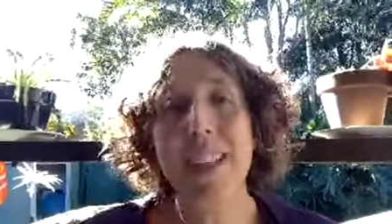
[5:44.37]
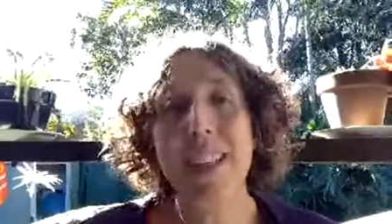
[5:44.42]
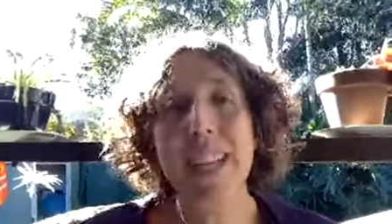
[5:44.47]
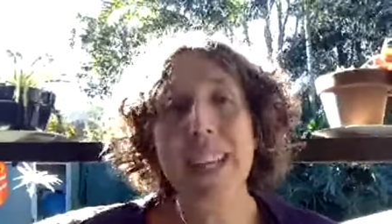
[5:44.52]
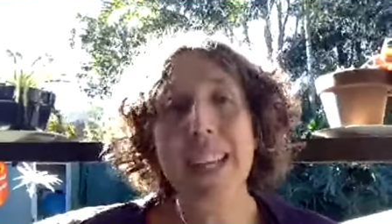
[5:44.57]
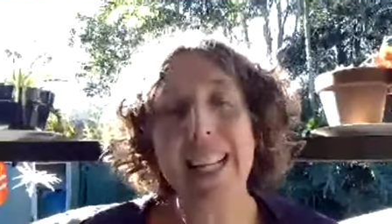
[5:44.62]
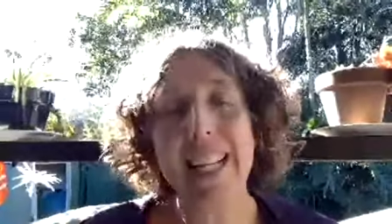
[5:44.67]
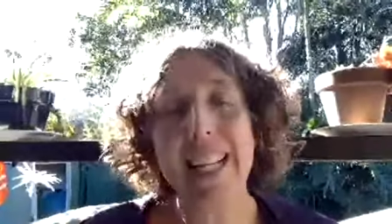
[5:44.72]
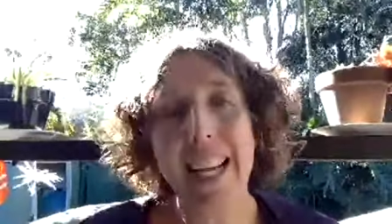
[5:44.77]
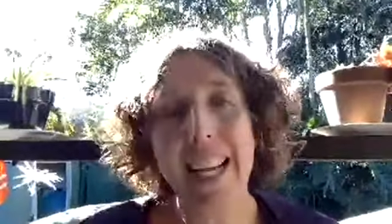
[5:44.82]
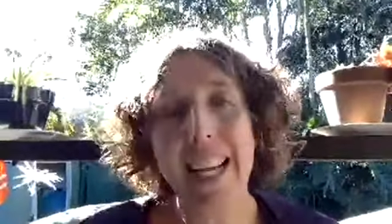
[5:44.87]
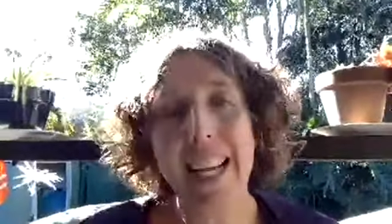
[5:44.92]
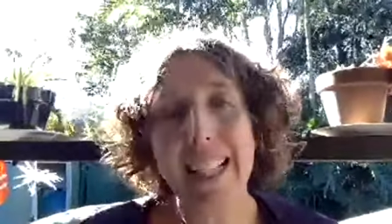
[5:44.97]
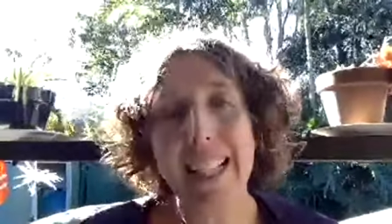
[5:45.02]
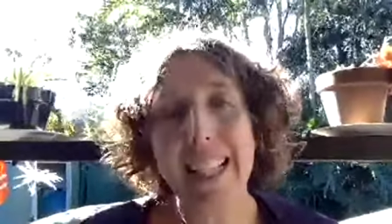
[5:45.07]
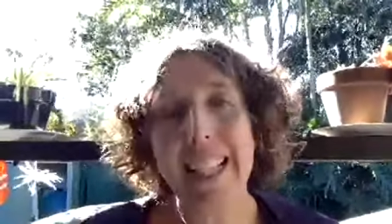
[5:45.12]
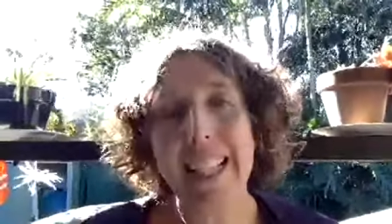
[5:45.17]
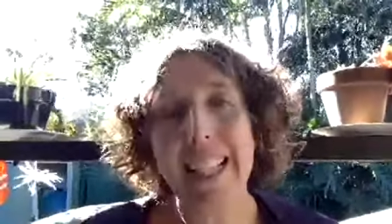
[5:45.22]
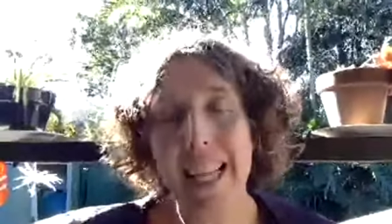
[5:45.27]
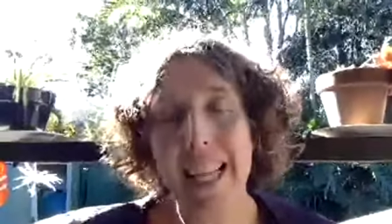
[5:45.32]

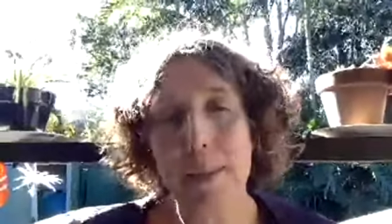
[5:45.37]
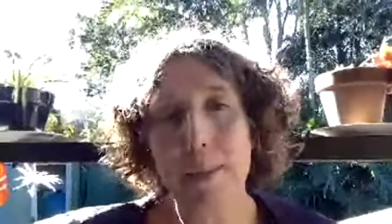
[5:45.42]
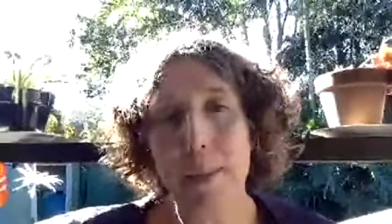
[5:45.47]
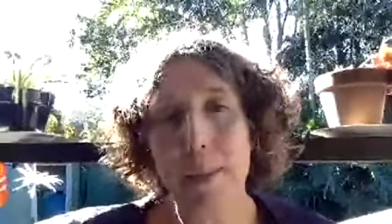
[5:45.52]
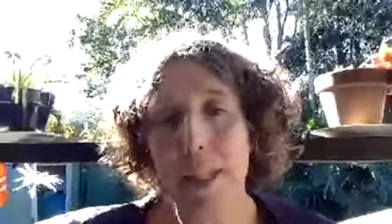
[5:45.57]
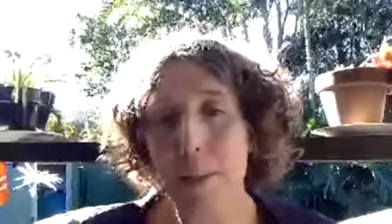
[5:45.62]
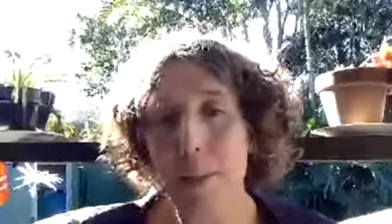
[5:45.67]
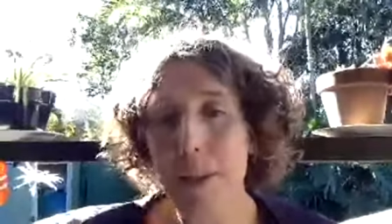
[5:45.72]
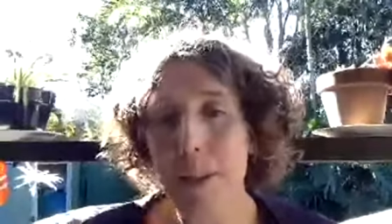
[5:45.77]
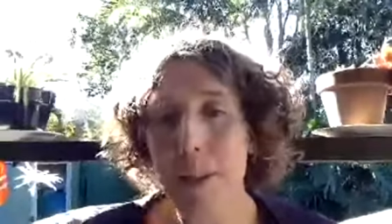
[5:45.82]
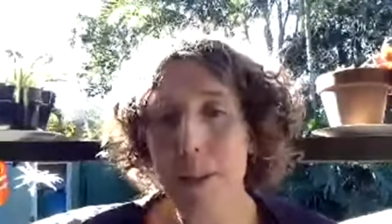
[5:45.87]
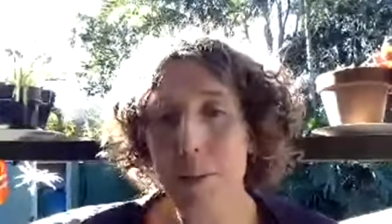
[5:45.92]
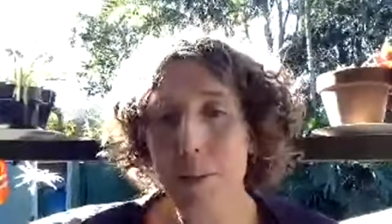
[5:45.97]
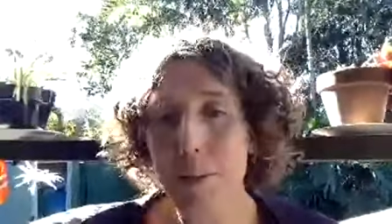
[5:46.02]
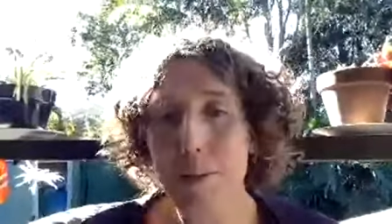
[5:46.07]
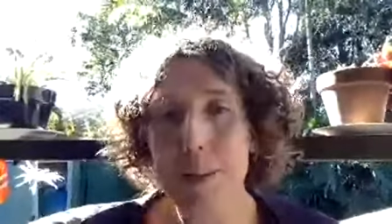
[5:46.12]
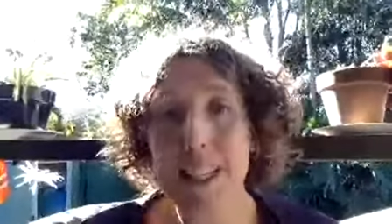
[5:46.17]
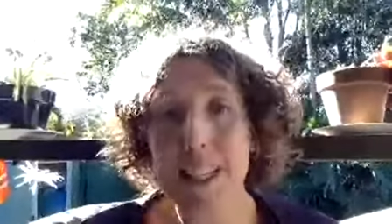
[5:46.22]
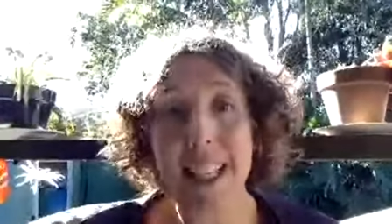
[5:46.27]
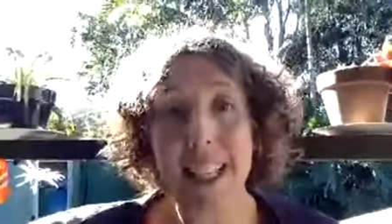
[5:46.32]
connect deeply with the
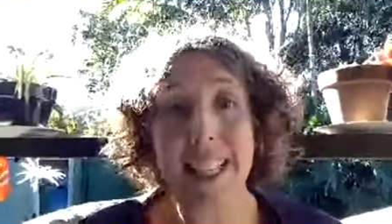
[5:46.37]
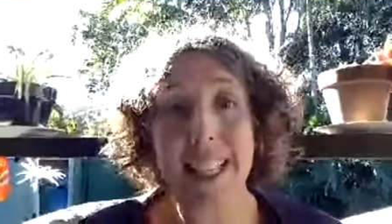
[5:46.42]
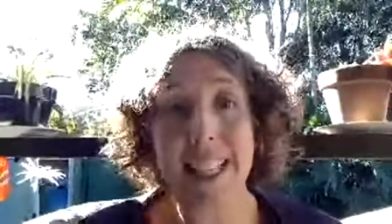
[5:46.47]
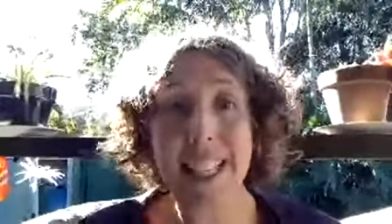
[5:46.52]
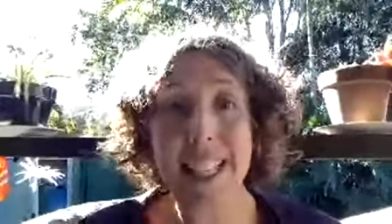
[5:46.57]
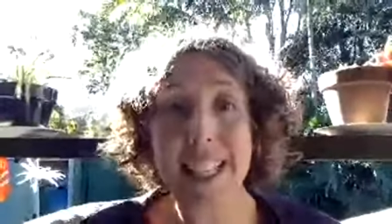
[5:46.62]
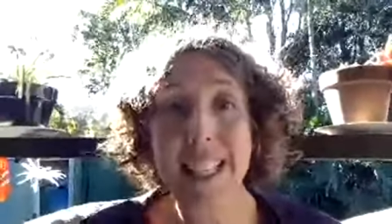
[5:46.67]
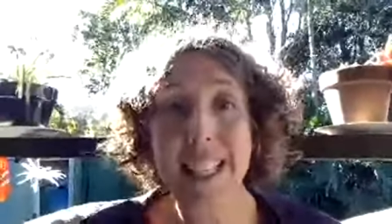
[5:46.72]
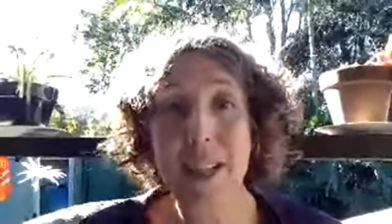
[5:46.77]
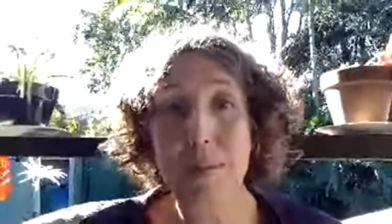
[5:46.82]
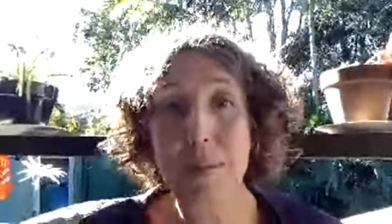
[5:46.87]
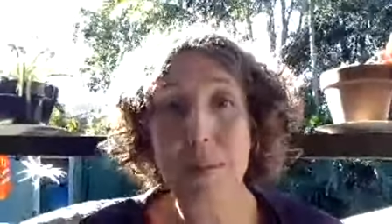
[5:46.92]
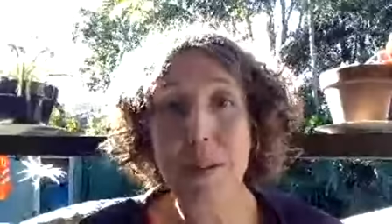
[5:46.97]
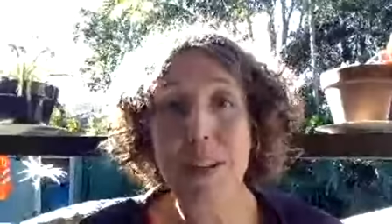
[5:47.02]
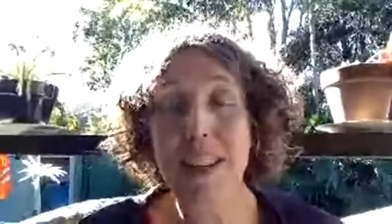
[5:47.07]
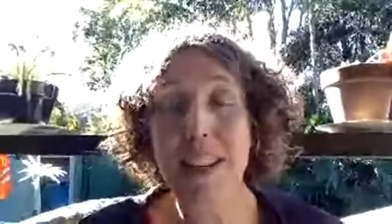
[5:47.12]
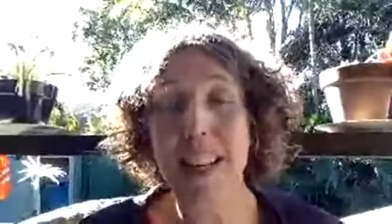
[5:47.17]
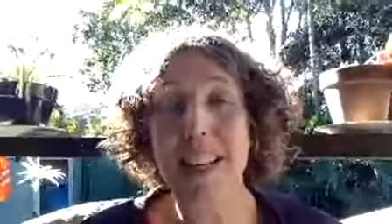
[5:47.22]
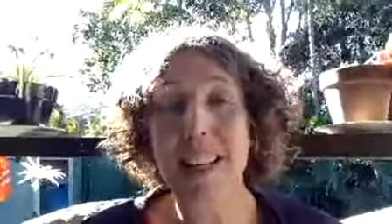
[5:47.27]
women in this community.